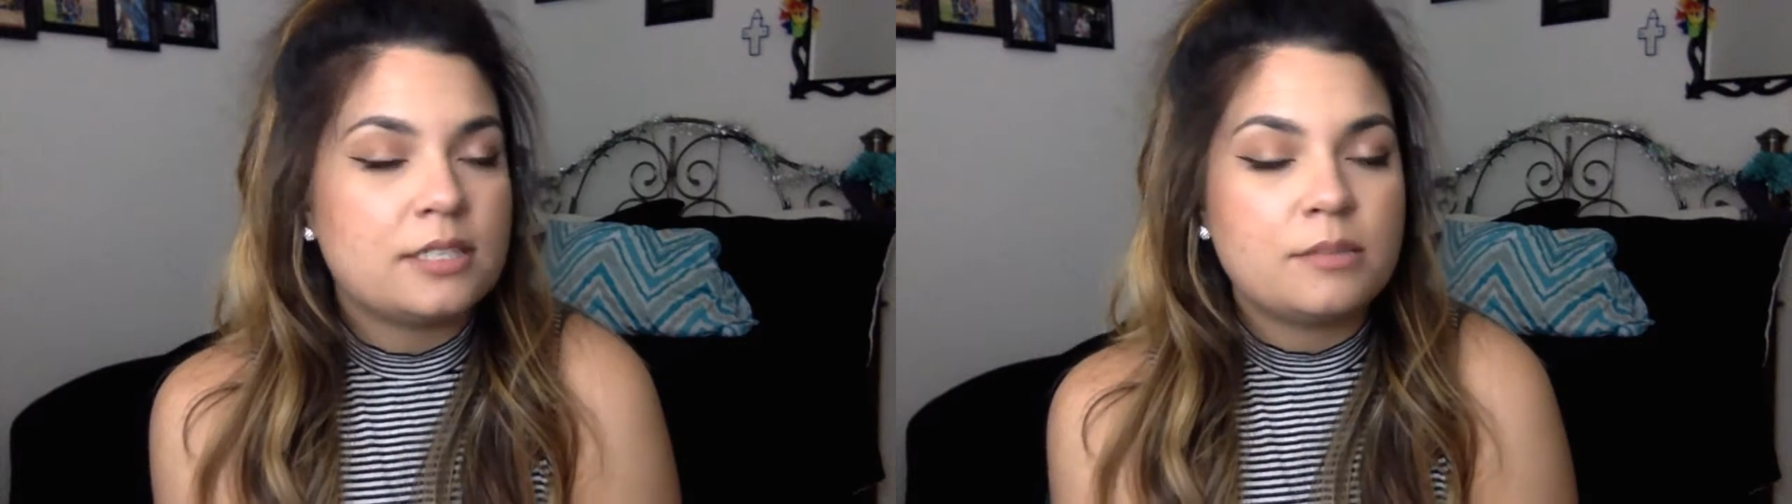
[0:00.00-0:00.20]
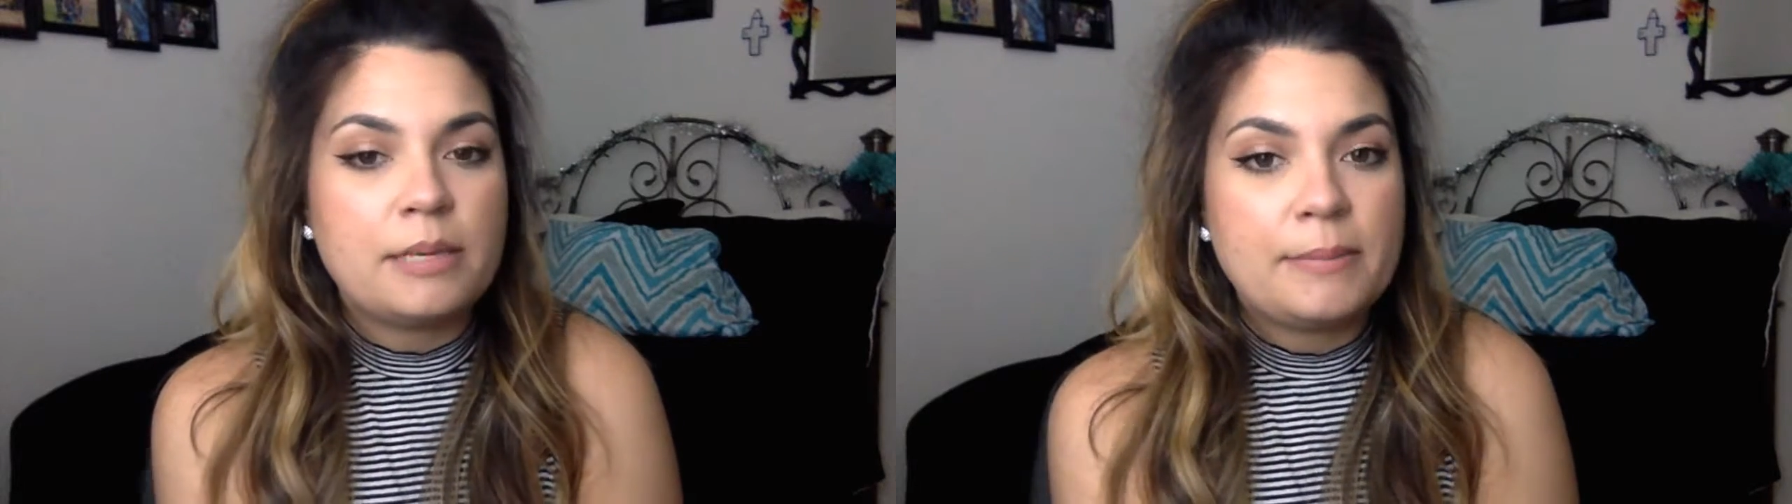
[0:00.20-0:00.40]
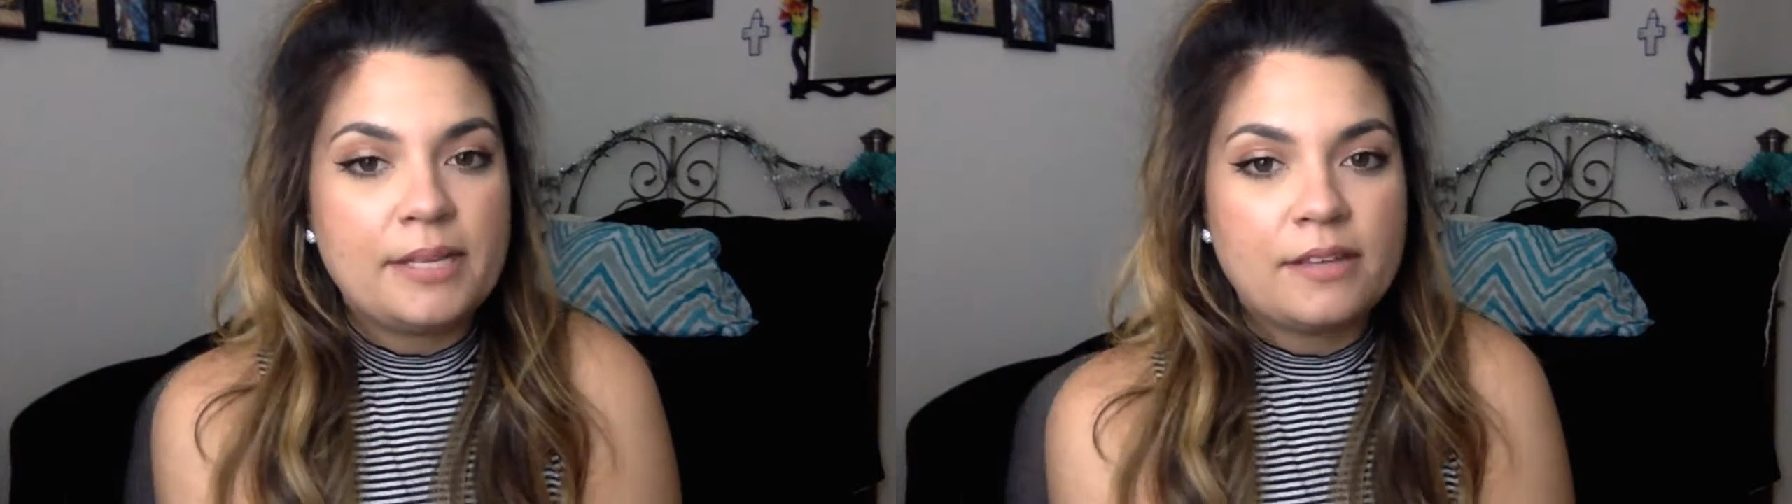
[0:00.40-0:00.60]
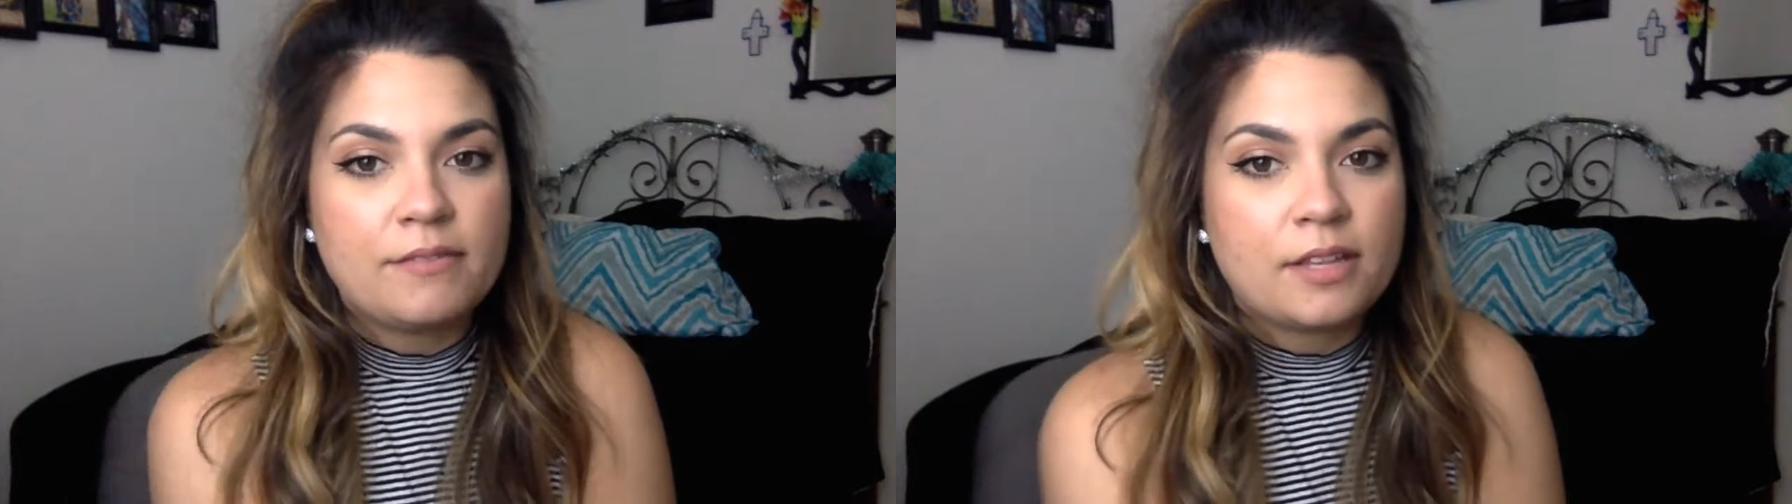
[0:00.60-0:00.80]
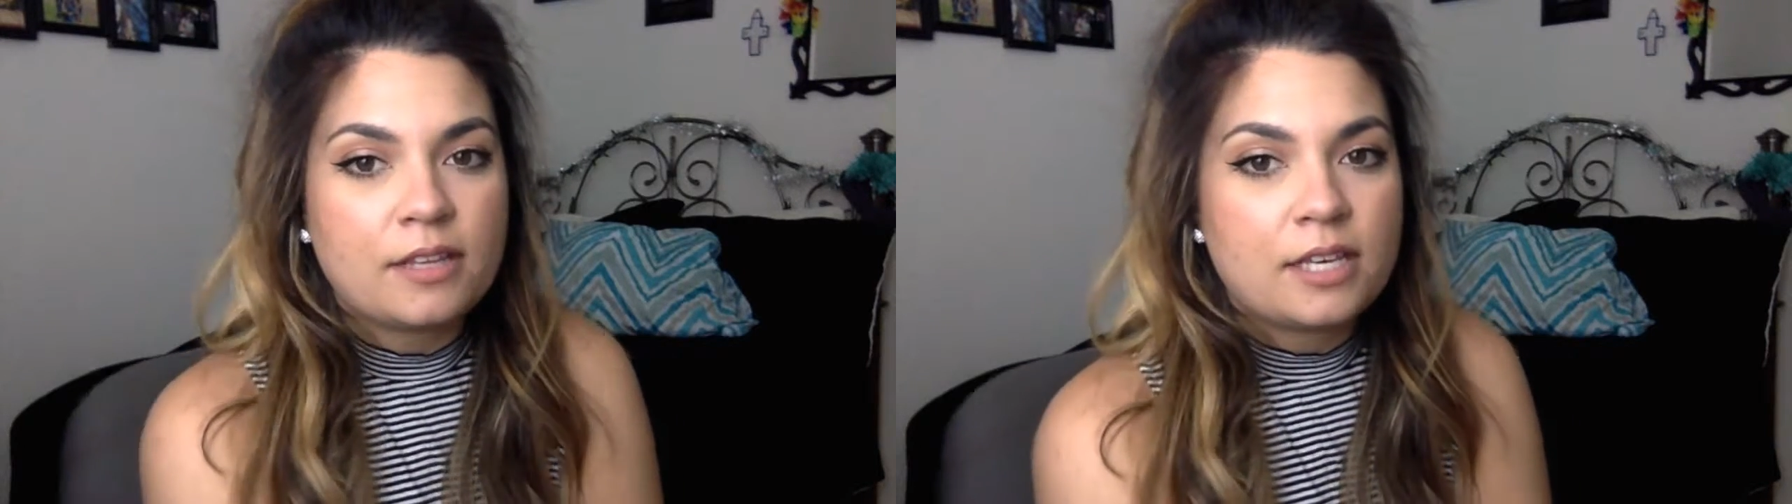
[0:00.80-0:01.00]
the baby and they
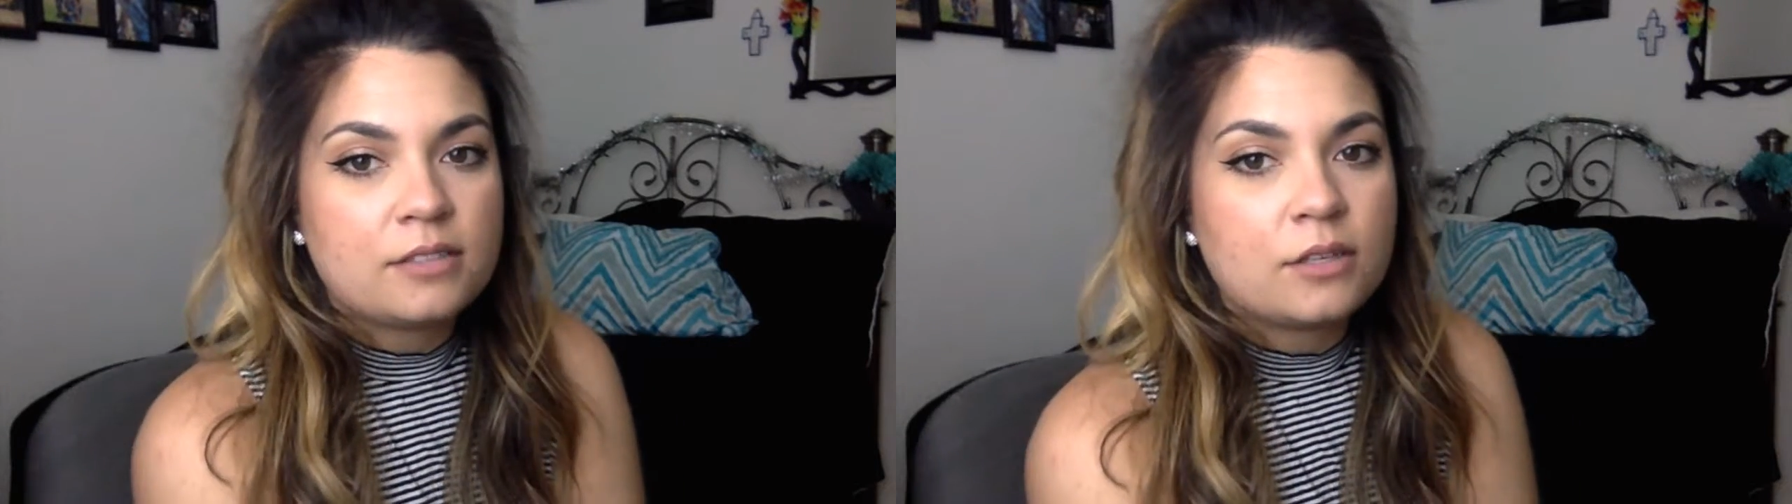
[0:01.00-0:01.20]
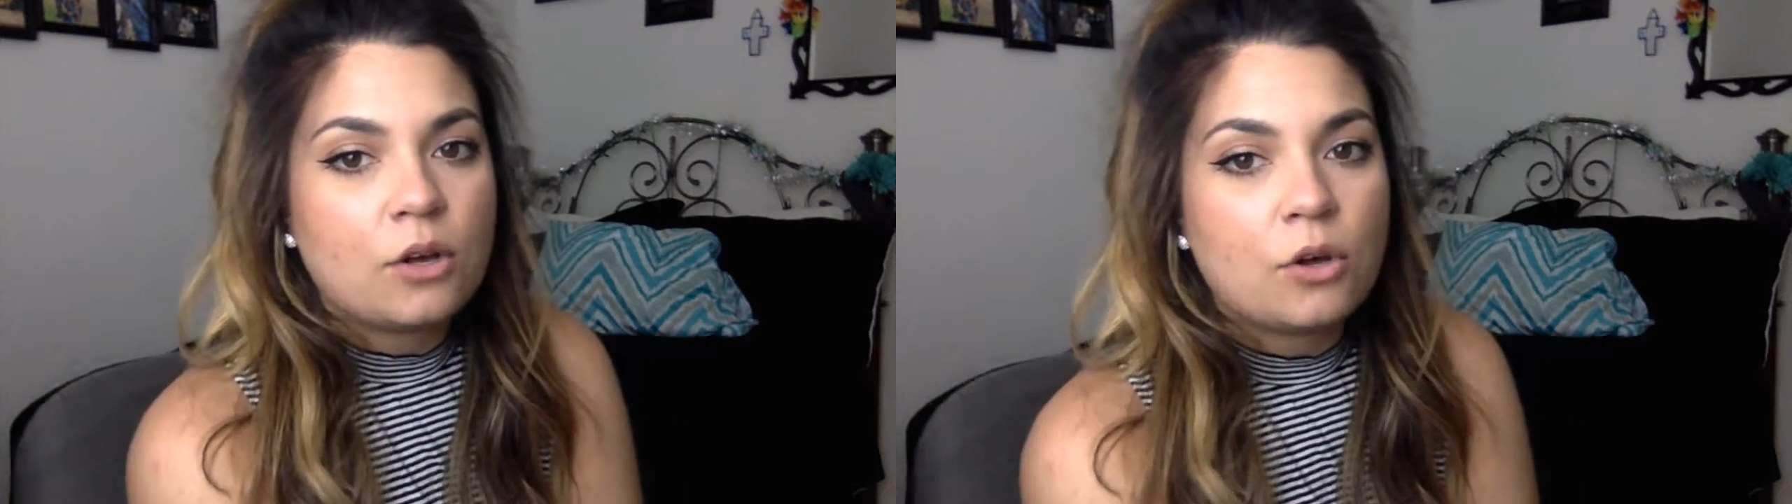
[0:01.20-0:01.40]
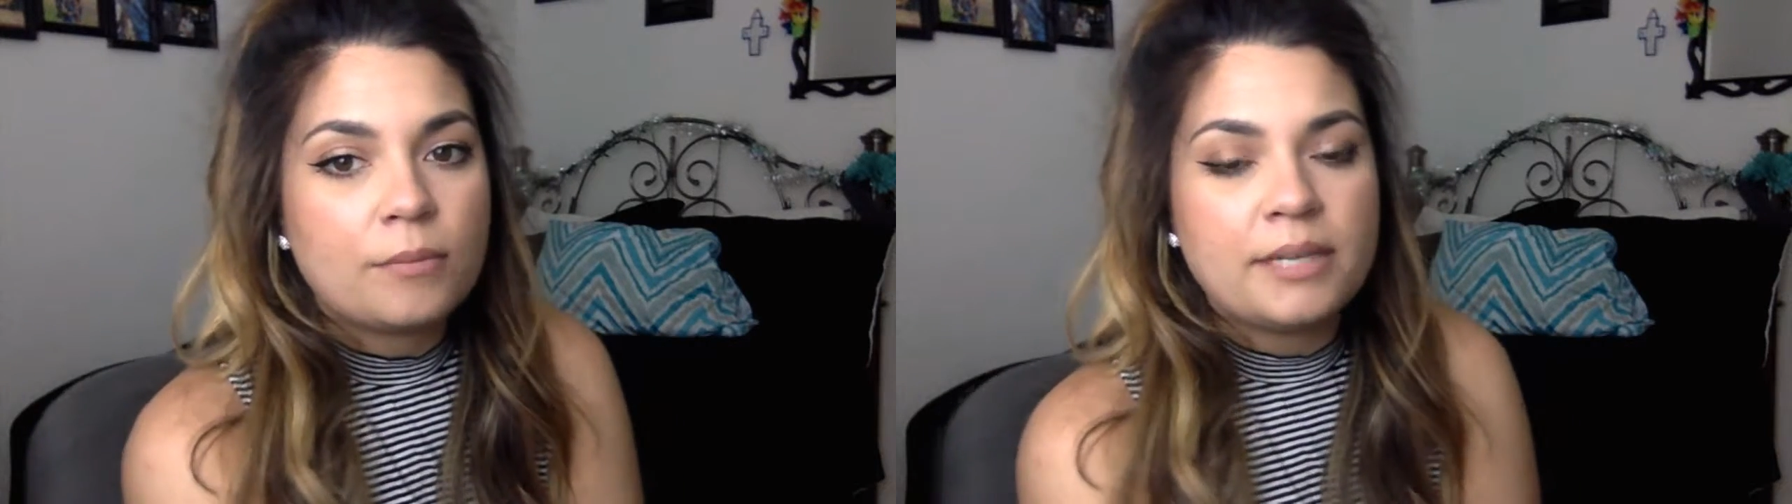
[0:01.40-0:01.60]
finally get to go home,